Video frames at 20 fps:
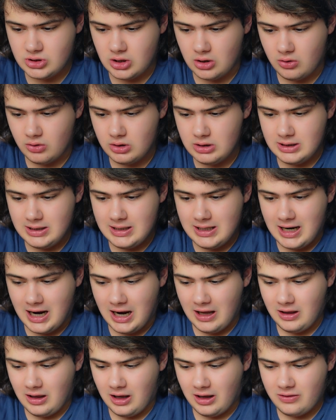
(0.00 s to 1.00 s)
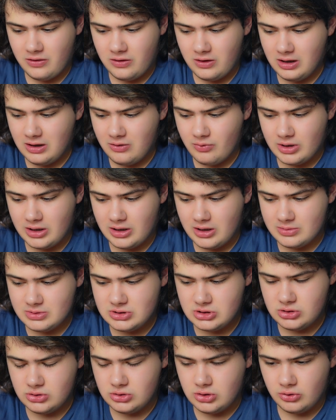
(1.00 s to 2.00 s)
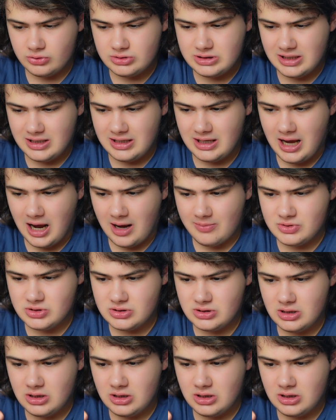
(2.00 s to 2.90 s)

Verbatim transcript: So I, I think when it comes to note-taking apps,